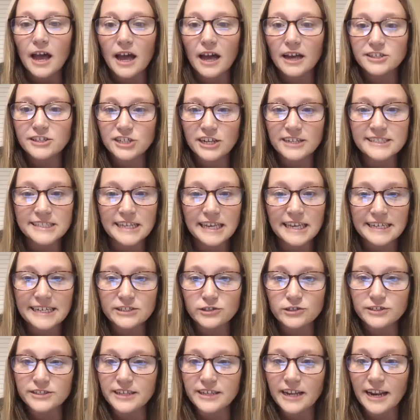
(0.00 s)
Jessica
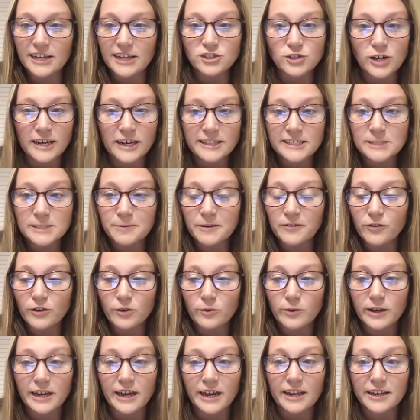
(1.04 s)
Easter said, I tried this before the
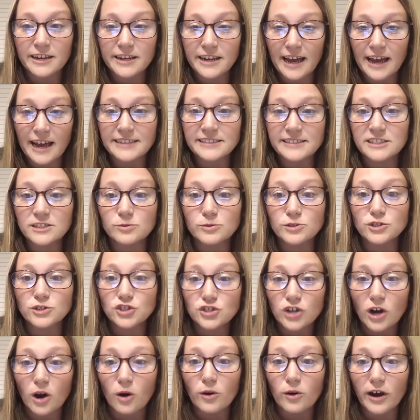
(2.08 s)
weekend, and yes, this was
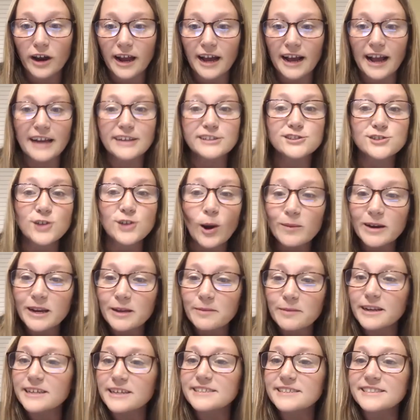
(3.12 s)
so good. I got so many
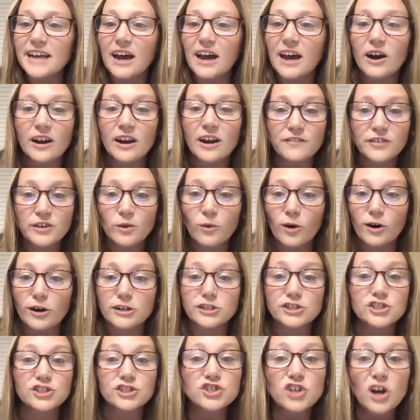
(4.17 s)
minis out and a few orders,
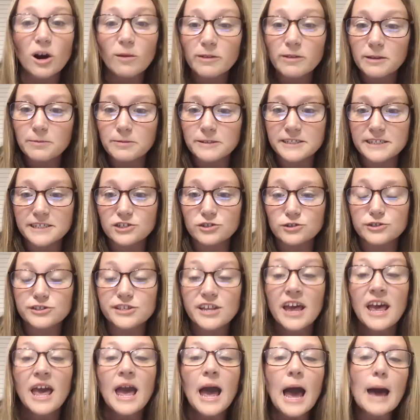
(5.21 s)
so many potentials.
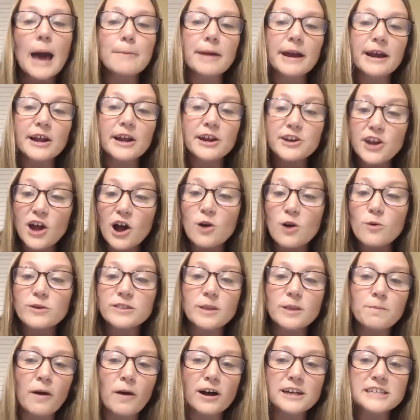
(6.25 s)
I made a note with the
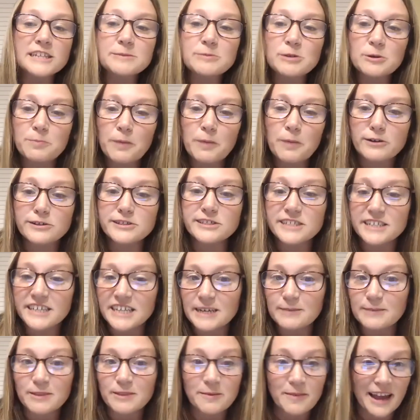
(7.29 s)
possible posts to
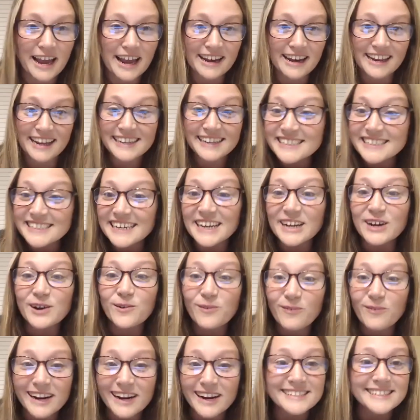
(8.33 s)
keep them handy. Isn't it
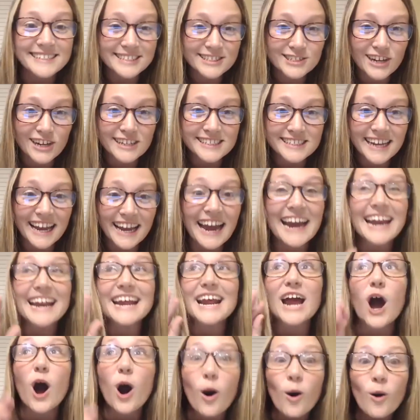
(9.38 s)
crazy, Jessica? And it
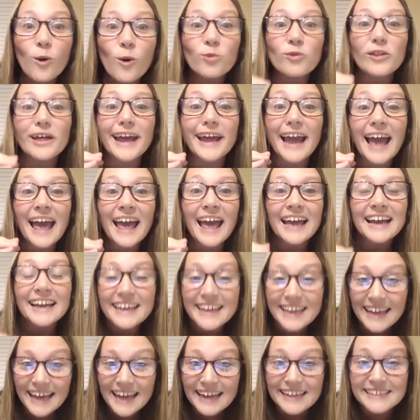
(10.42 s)
only
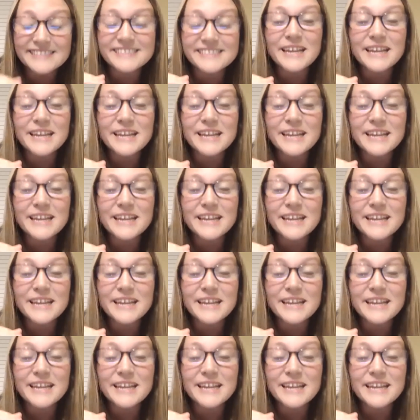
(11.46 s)
gets